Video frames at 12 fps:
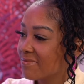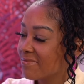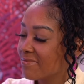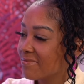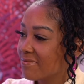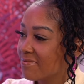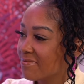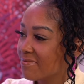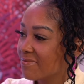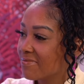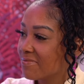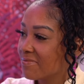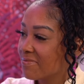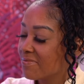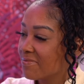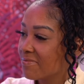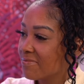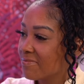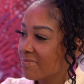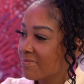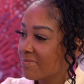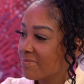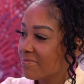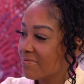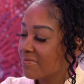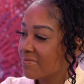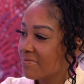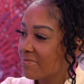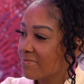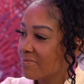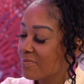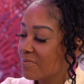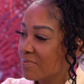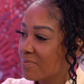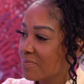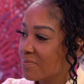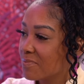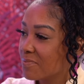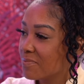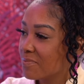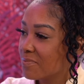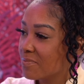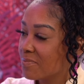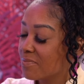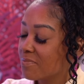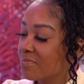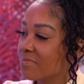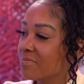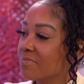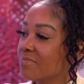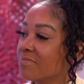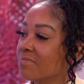(silent)